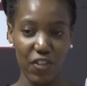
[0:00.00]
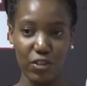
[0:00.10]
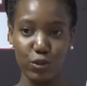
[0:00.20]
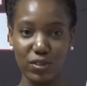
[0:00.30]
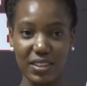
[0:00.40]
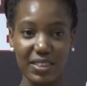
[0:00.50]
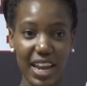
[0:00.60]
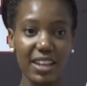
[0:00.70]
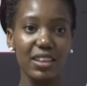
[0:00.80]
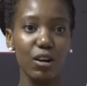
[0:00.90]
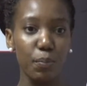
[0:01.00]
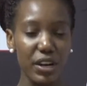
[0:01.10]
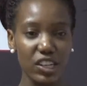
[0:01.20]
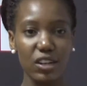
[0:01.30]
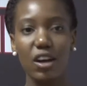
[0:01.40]
to sustain the
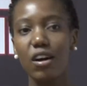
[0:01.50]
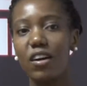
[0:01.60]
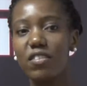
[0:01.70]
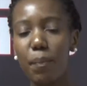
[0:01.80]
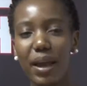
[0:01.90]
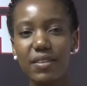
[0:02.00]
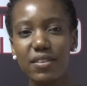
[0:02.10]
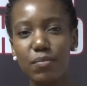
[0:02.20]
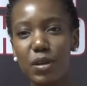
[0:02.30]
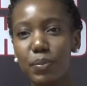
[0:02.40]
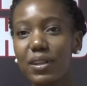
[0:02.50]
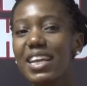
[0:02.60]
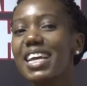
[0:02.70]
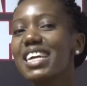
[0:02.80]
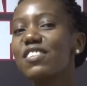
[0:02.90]
oppression of the Palestinian people
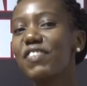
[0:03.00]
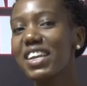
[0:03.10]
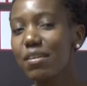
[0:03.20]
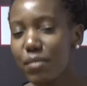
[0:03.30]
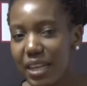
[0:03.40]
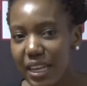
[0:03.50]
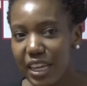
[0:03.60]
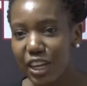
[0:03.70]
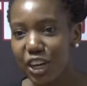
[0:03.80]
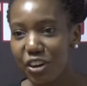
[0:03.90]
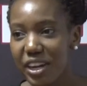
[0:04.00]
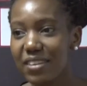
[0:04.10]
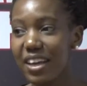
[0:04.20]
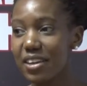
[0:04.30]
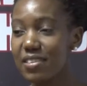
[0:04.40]
is fundamentally
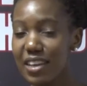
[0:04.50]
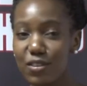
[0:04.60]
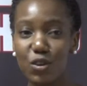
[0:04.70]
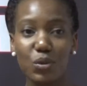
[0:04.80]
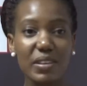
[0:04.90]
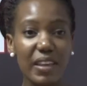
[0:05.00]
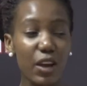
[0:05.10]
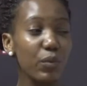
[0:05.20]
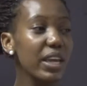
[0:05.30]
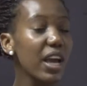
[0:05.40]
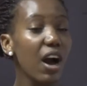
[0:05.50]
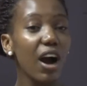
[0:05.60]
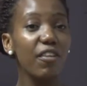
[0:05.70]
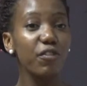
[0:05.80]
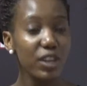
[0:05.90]
incorrect. And in SASCO, we're saying we
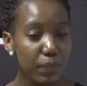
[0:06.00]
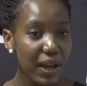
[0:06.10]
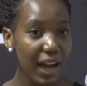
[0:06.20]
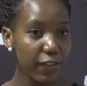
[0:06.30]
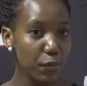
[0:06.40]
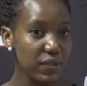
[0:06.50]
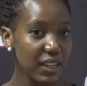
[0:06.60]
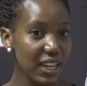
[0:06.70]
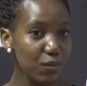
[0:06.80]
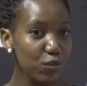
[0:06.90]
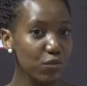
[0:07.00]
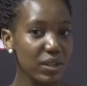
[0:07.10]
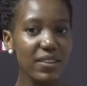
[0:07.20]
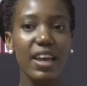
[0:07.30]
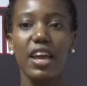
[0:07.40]
are fully behind this particular
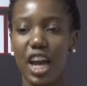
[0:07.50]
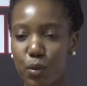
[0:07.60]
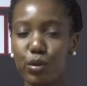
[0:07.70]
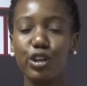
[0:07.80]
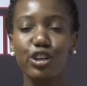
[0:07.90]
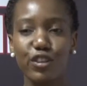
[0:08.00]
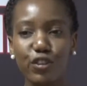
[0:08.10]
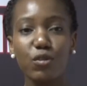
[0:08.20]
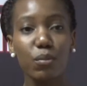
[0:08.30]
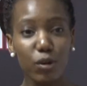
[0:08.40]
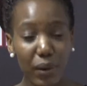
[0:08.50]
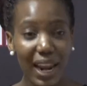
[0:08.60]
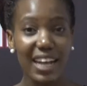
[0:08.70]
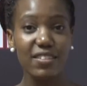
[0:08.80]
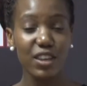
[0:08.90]
movement and will continue to
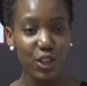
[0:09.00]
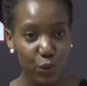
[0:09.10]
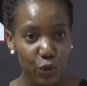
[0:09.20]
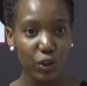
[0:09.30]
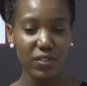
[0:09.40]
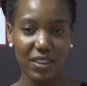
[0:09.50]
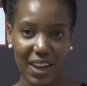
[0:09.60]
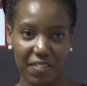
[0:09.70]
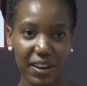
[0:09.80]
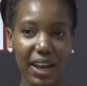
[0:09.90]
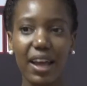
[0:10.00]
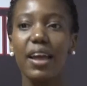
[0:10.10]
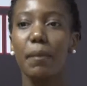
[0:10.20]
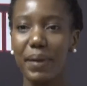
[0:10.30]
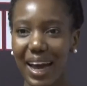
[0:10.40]
mobilize the youth of South Africa
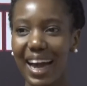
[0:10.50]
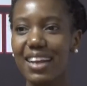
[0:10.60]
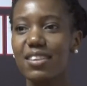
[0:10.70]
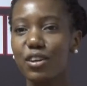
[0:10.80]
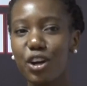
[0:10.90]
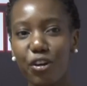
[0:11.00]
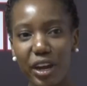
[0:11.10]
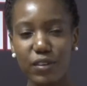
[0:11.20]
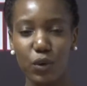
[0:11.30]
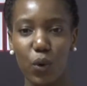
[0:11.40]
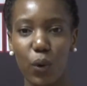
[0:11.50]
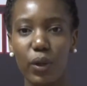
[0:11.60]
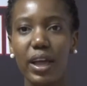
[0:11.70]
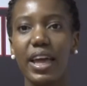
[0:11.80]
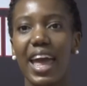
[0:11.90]
behind the correct call.
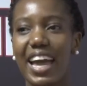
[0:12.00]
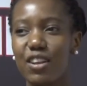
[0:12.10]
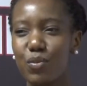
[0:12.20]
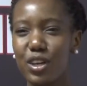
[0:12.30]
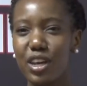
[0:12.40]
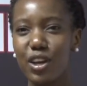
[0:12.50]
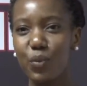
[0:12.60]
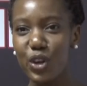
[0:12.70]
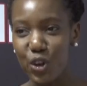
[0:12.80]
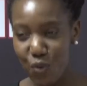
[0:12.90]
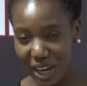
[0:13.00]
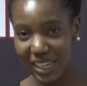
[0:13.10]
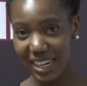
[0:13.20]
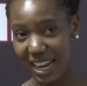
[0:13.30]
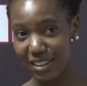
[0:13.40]
And we
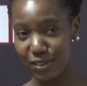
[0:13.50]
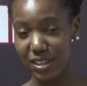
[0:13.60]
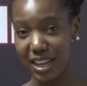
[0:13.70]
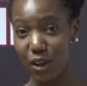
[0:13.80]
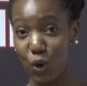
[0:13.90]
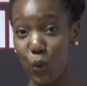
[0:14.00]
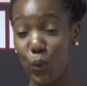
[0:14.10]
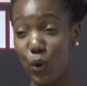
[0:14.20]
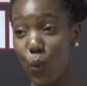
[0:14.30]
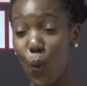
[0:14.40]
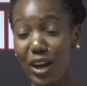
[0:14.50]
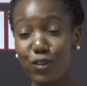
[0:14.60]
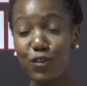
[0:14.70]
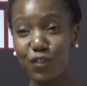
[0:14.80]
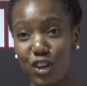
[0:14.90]
recognize today, or we want
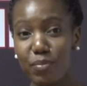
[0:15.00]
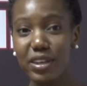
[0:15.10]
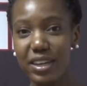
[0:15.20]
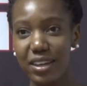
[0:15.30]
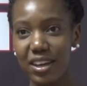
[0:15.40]
to firmly